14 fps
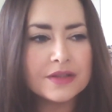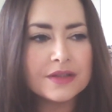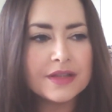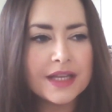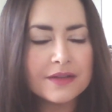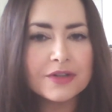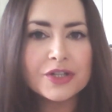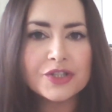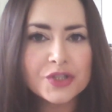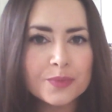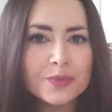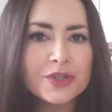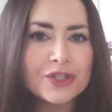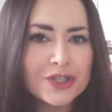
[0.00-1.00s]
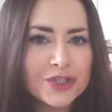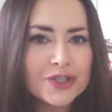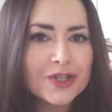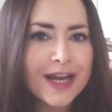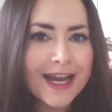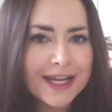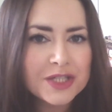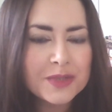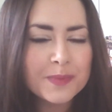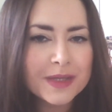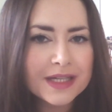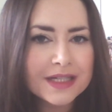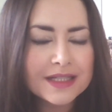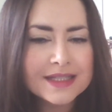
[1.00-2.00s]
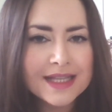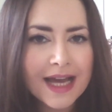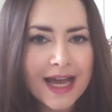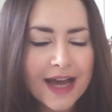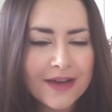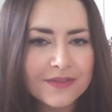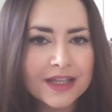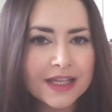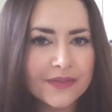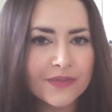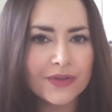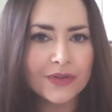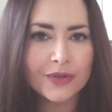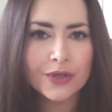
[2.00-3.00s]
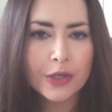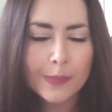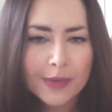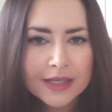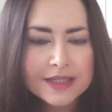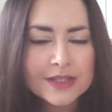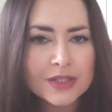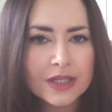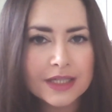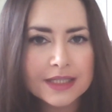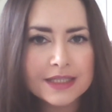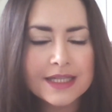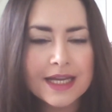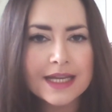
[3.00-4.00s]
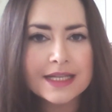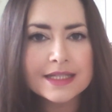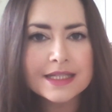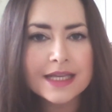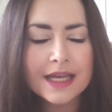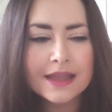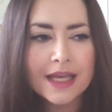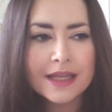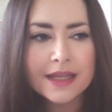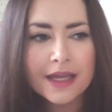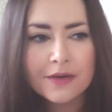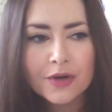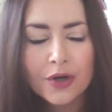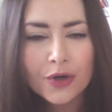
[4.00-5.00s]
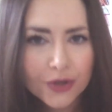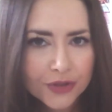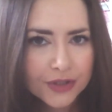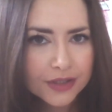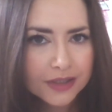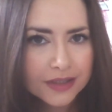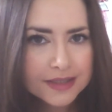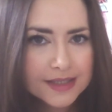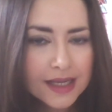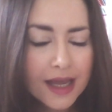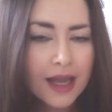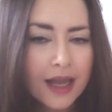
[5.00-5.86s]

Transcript: there are some that stretch because I haven't given them solid dates, and then there are others,